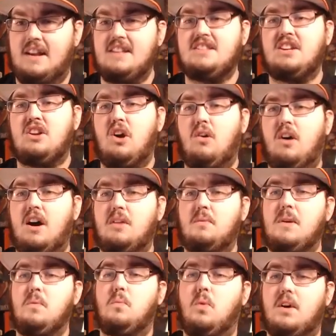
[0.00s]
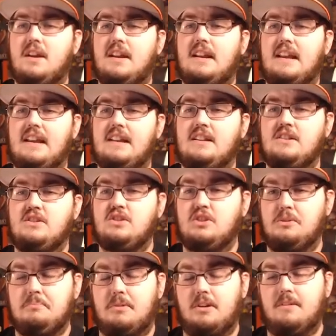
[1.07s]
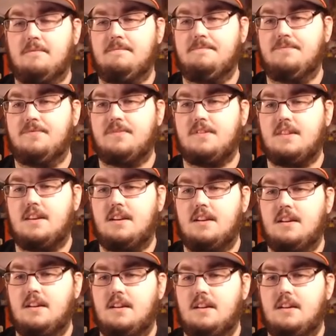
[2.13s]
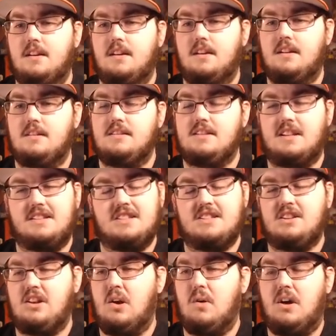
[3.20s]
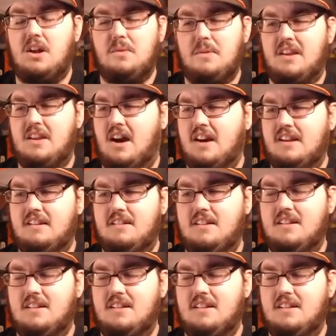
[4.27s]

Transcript: He's the Gohan we wanted in Super. It's not this Gohan we got.